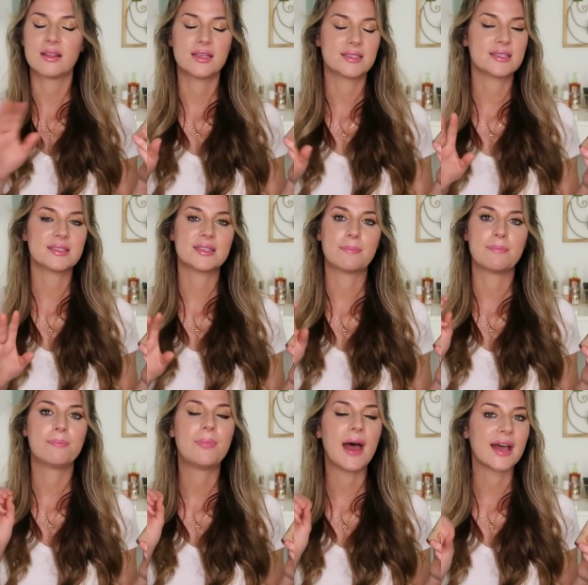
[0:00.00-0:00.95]
This is the
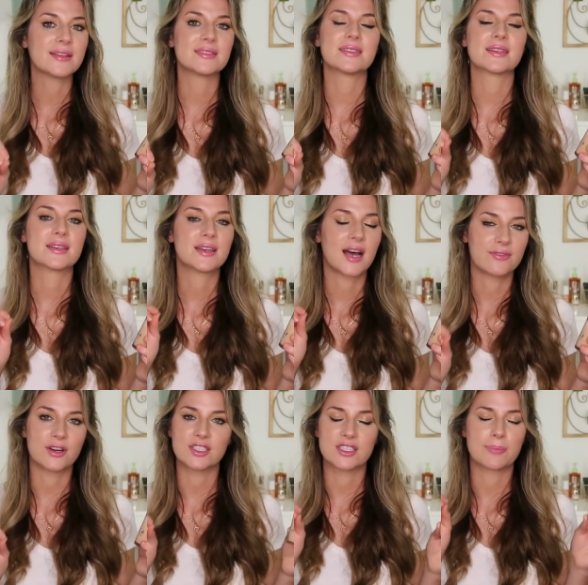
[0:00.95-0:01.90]
best
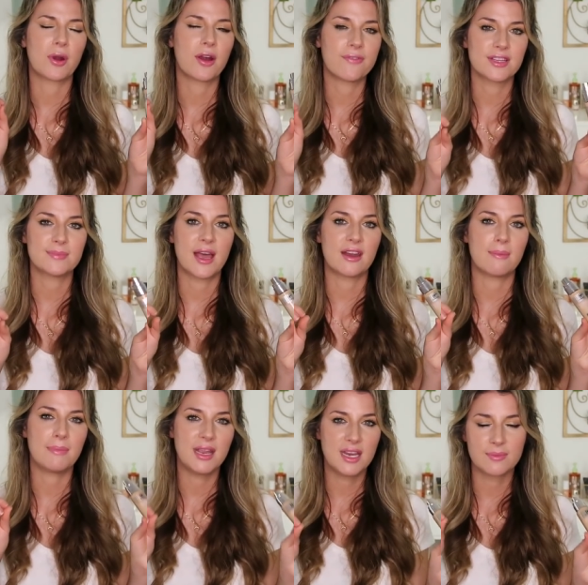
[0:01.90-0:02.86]
coverage, the perfect amount
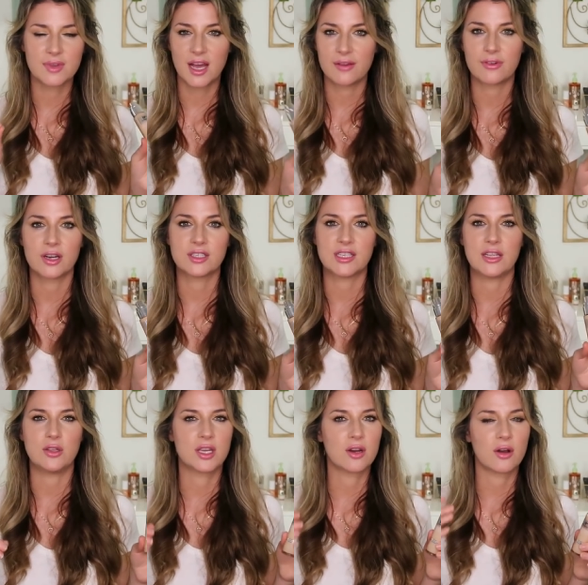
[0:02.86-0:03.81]
of medium coverage
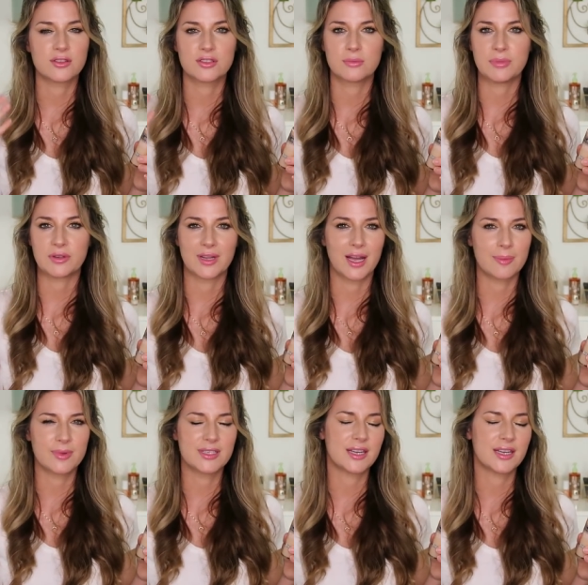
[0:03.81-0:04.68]
that you can also build up.